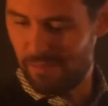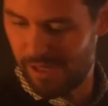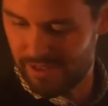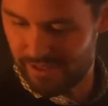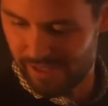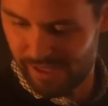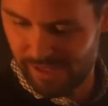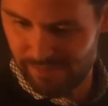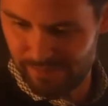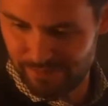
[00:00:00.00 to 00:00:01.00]
But
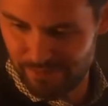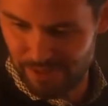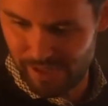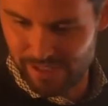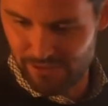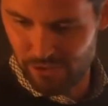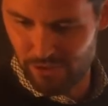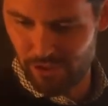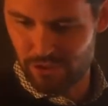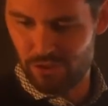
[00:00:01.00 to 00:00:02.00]
without any
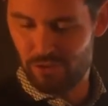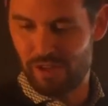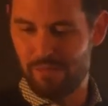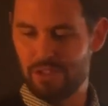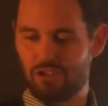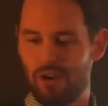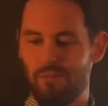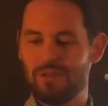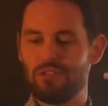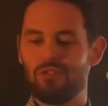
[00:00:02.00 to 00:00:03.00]
further ado, let me
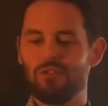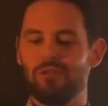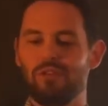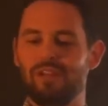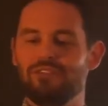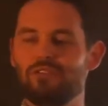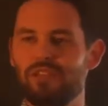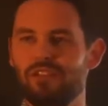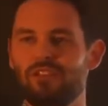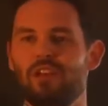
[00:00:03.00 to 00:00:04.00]
jump into
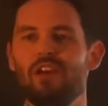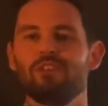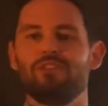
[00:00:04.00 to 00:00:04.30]
this.